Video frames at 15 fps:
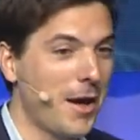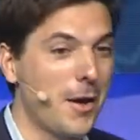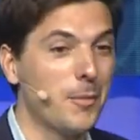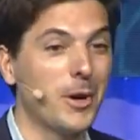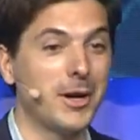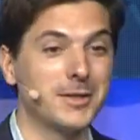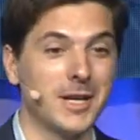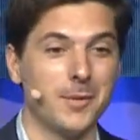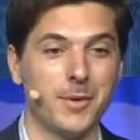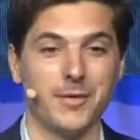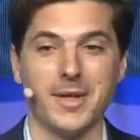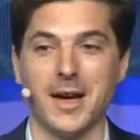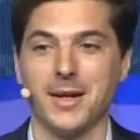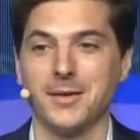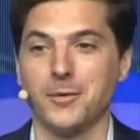But on top of
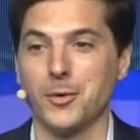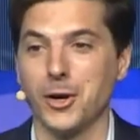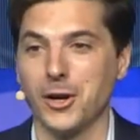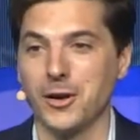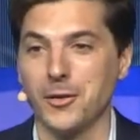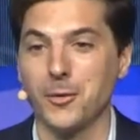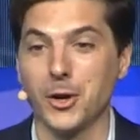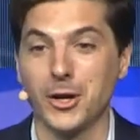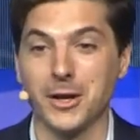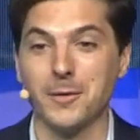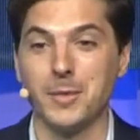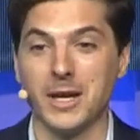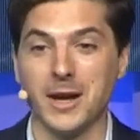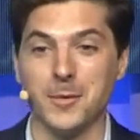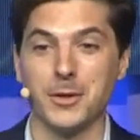that, we're gonna
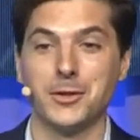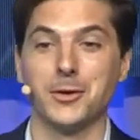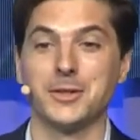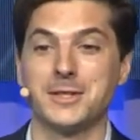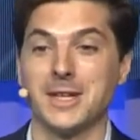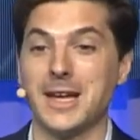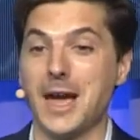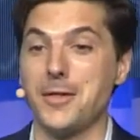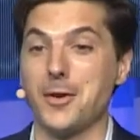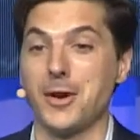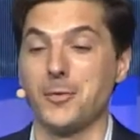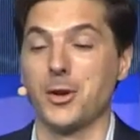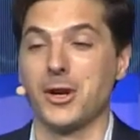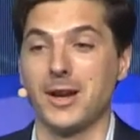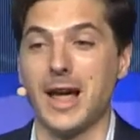become adults together,
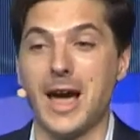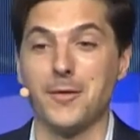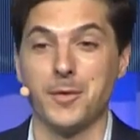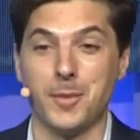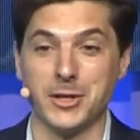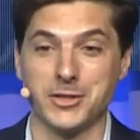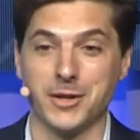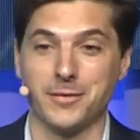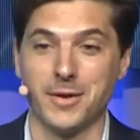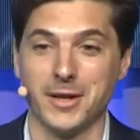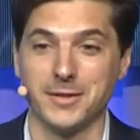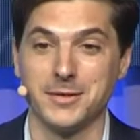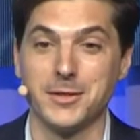and we're gonna have a bunch of fun.